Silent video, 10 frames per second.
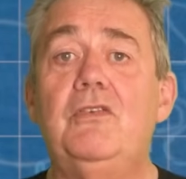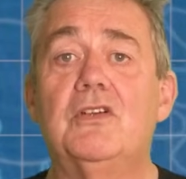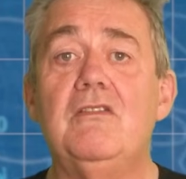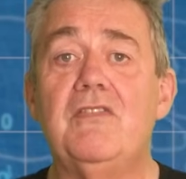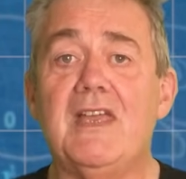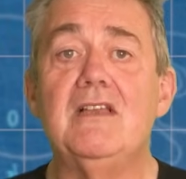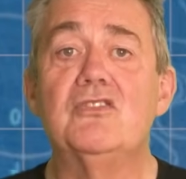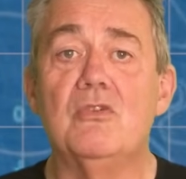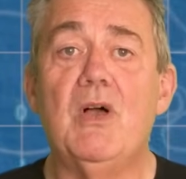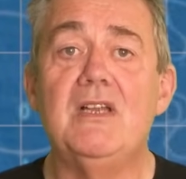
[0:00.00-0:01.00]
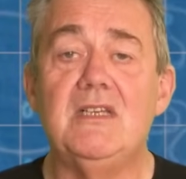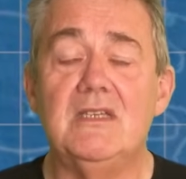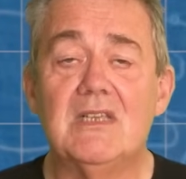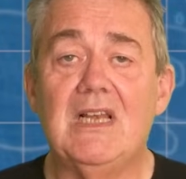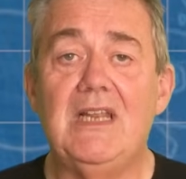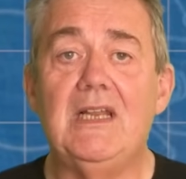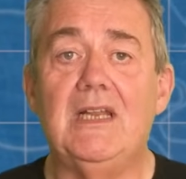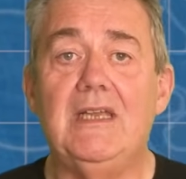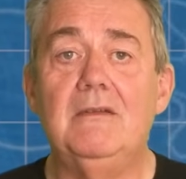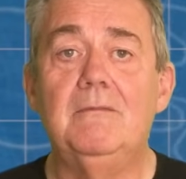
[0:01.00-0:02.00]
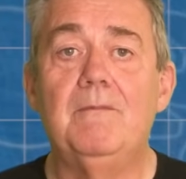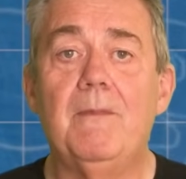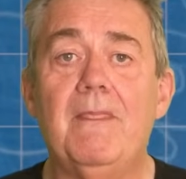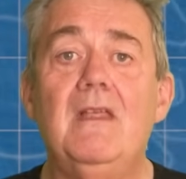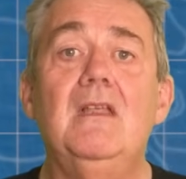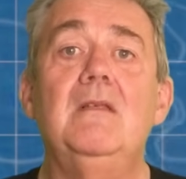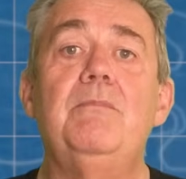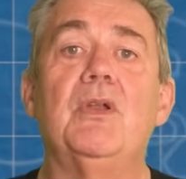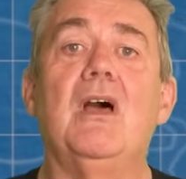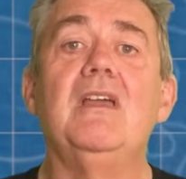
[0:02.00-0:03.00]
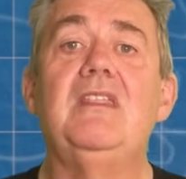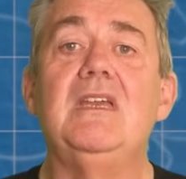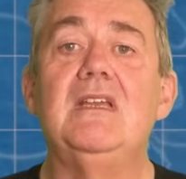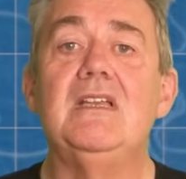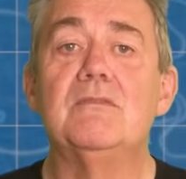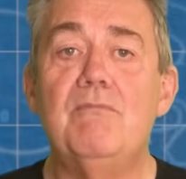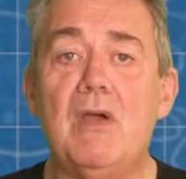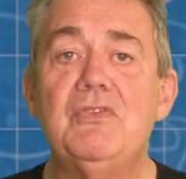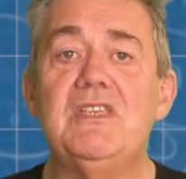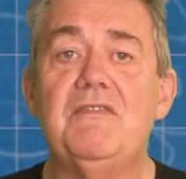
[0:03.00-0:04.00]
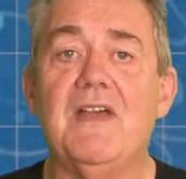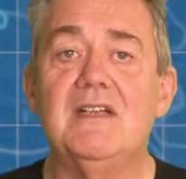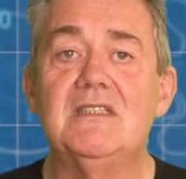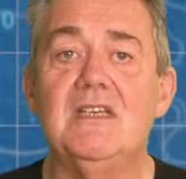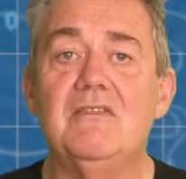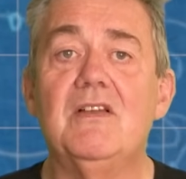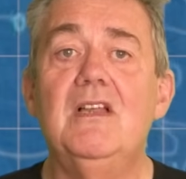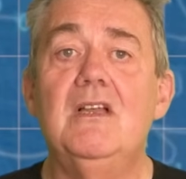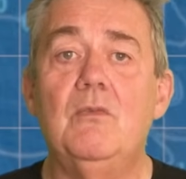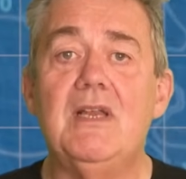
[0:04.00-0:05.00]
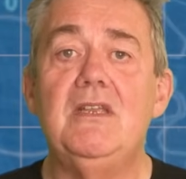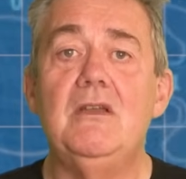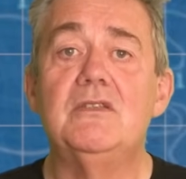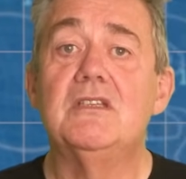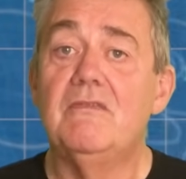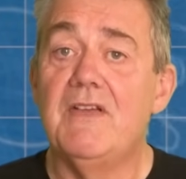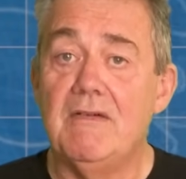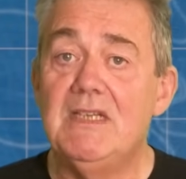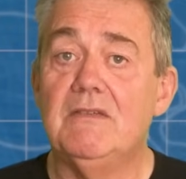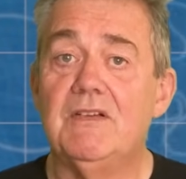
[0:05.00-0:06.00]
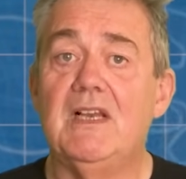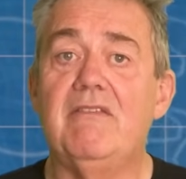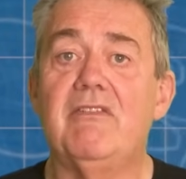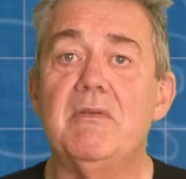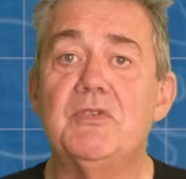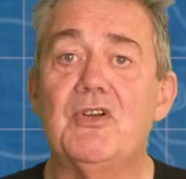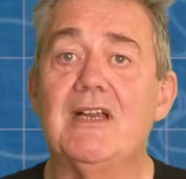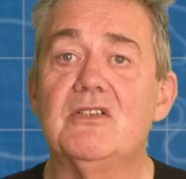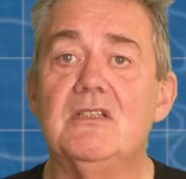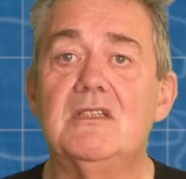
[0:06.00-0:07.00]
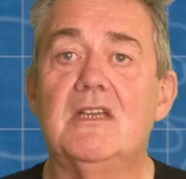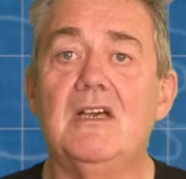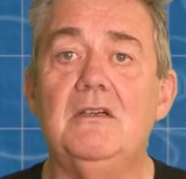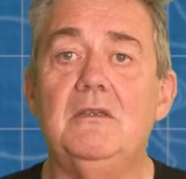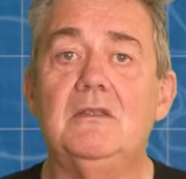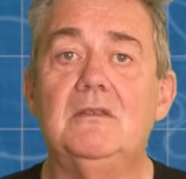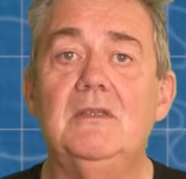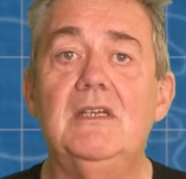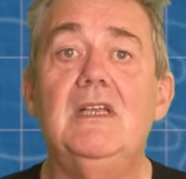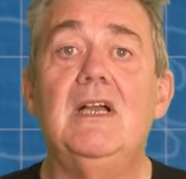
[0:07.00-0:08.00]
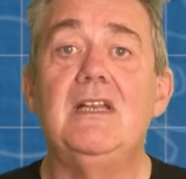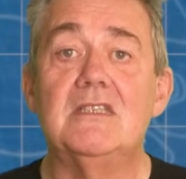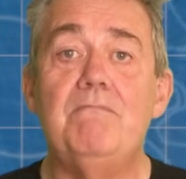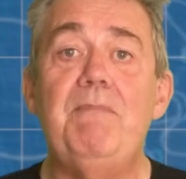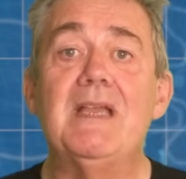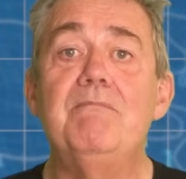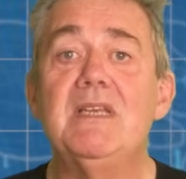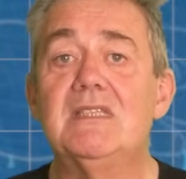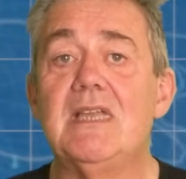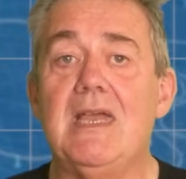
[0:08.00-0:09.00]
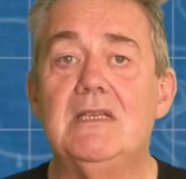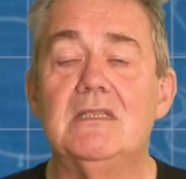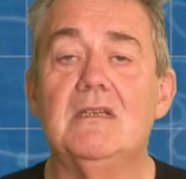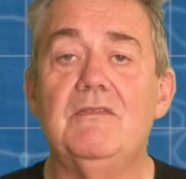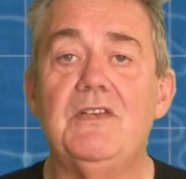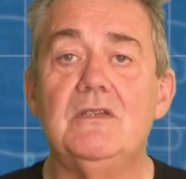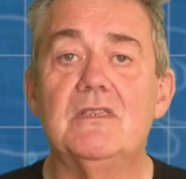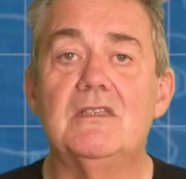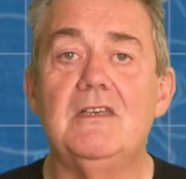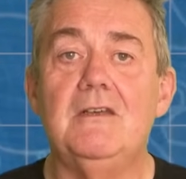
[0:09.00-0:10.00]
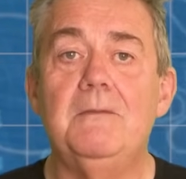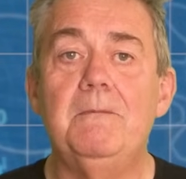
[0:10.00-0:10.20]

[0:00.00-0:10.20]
for conveying some ideas clearly. But I think it's most effective when used at a very different level of abstraction to code. And it's a big mistake to confuse the two.